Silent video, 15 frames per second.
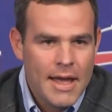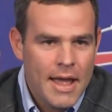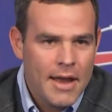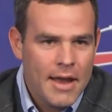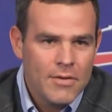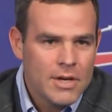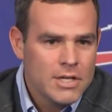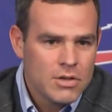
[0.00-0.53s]

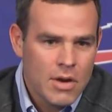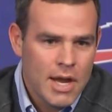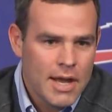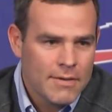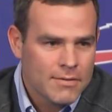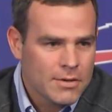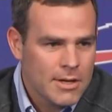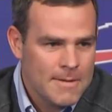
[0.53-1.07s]
every
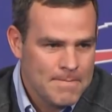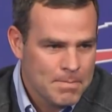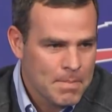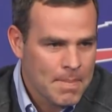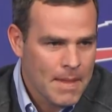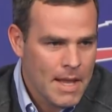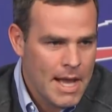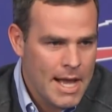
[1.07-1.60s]
draft,
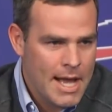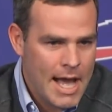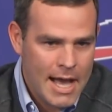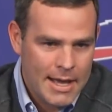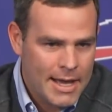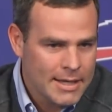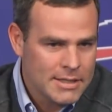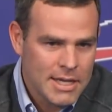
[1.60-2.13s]

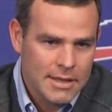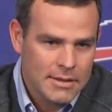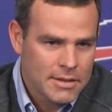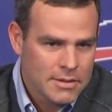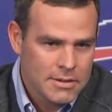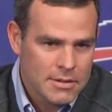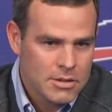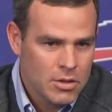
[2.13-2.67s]
I take
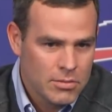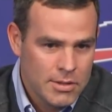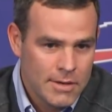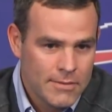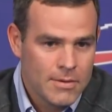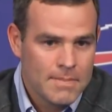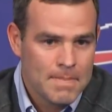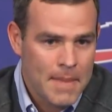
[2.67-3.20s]
this as no
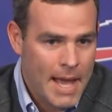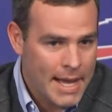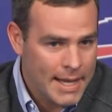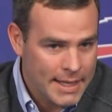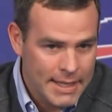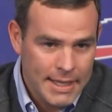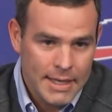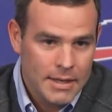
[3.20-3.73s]
different. I
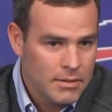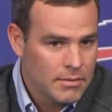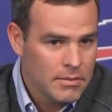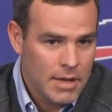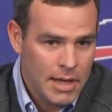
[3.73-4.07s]
get it.